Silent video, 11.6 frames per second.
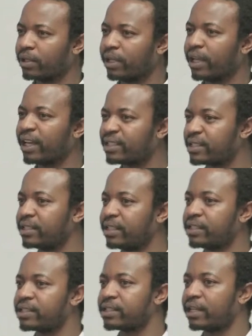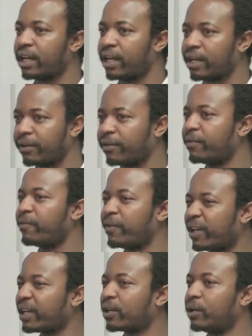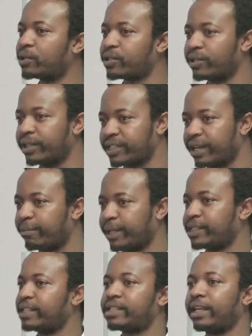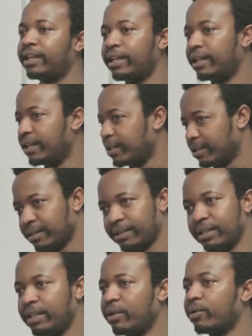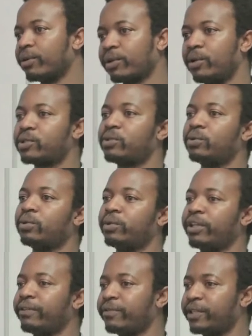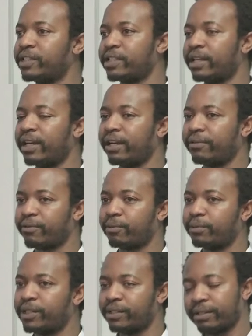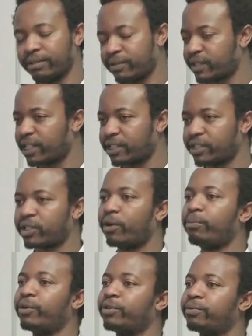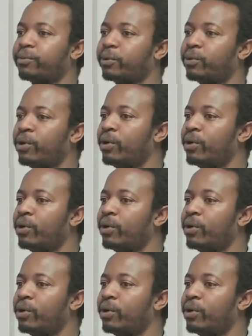has this uh, very close resemblance. Let's say close to, if it's uh, from a statistical point of view,